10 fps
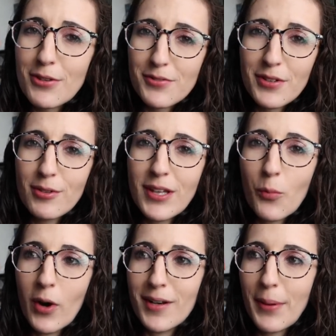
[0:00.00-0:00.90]
There's really only
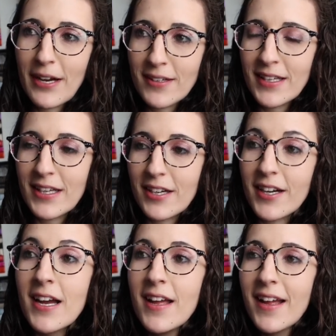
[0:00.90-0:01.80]
one parent in
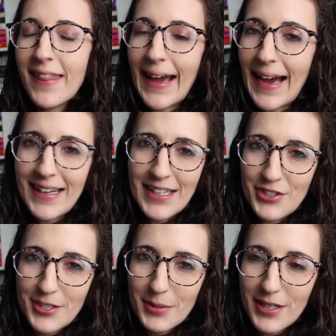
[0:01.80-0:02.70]
here that had an
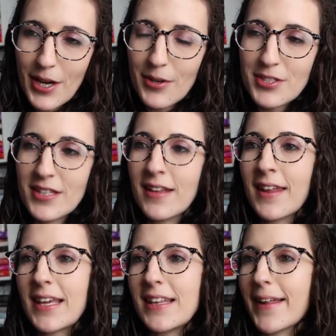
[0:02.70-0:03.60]
issue with the coach, and then
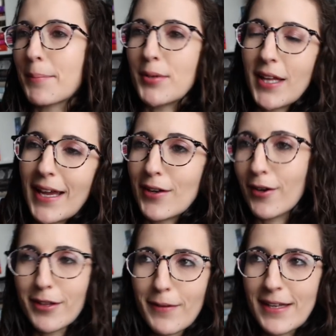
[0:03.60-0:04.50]
like he like played
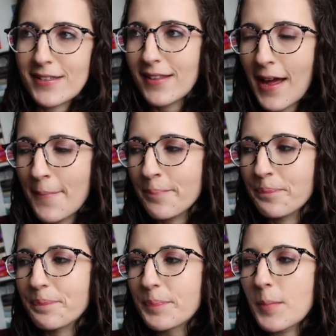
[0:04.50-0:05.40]
all the rest of them,